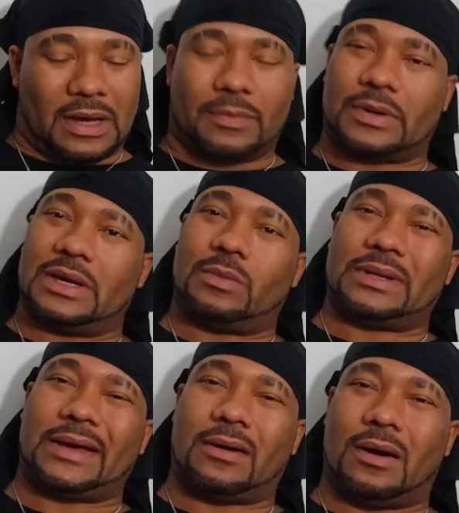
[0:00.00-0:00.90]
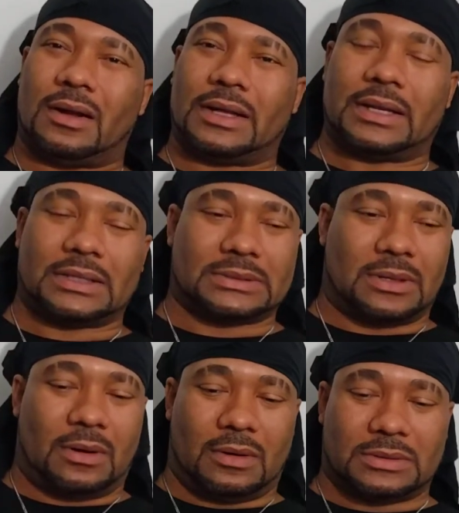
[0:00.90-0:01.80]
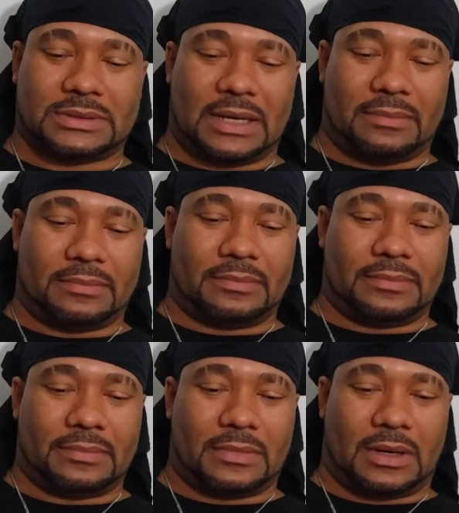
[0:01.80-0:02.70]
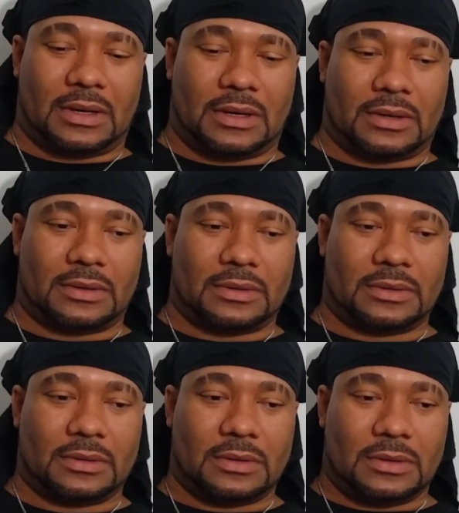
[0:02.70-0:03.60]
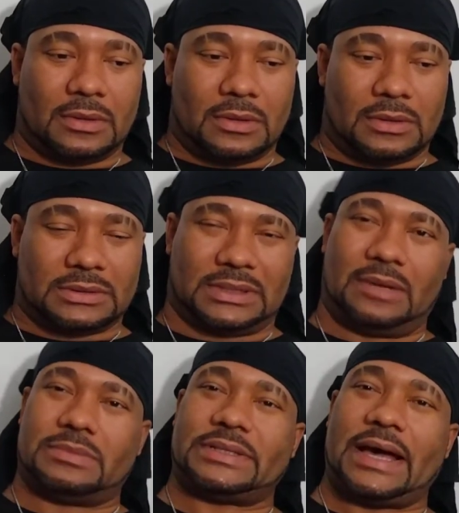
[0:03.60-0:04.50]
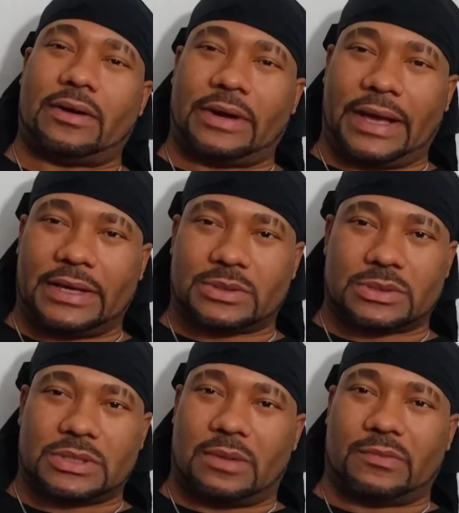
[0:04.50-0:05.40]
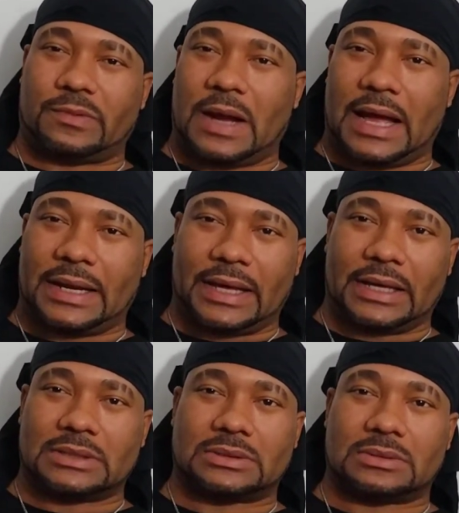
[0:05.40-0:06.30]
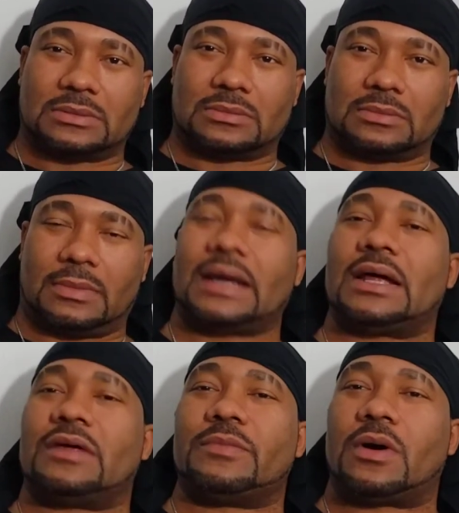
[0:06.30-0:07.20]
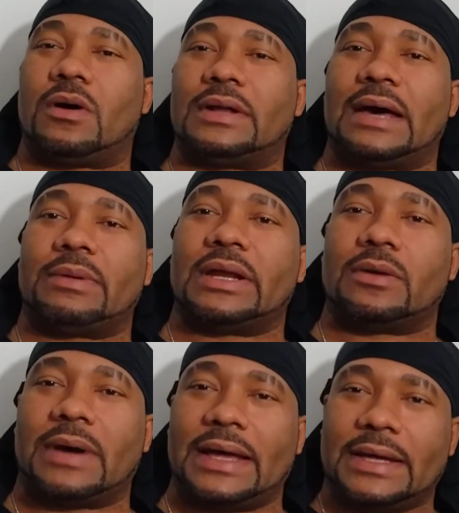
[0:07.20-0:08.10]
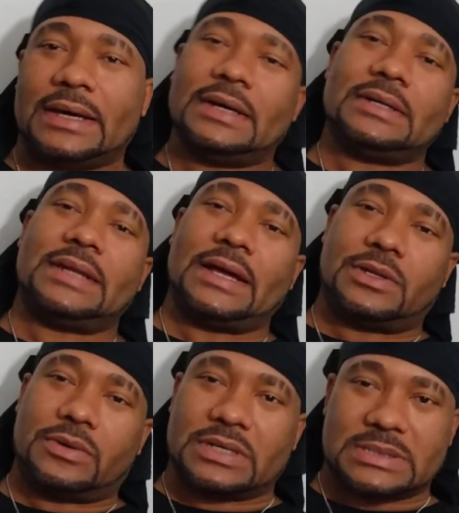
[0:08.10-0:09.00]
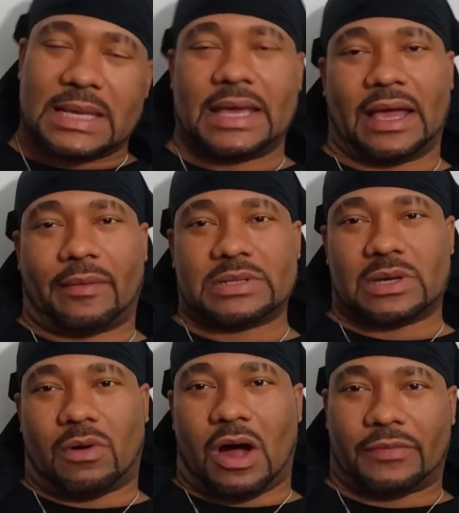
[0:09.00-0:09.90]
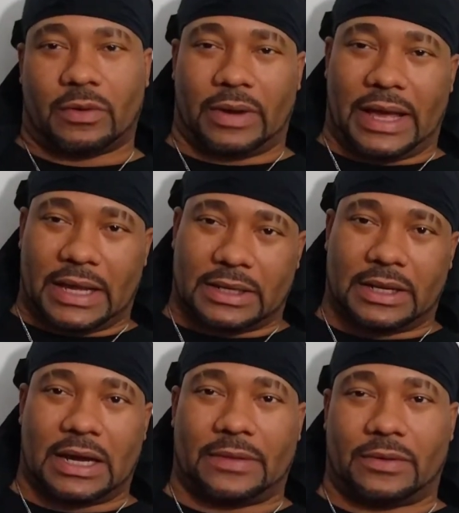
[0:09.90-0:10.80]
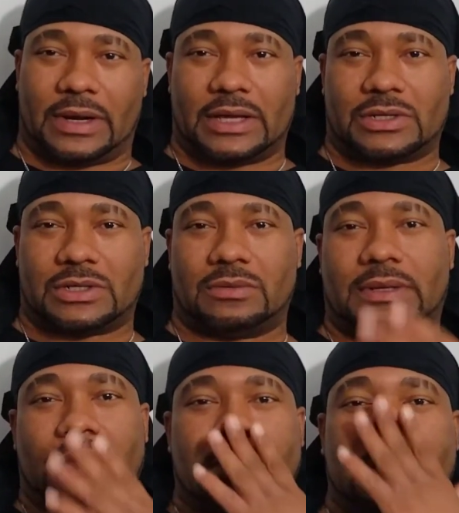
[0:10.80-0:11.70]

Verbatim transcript: I forget what they call it. It's called something uh something Saturdays or something Fridays. Might not even call that, but anyway, they do this thing every so often where they get together and they shoot their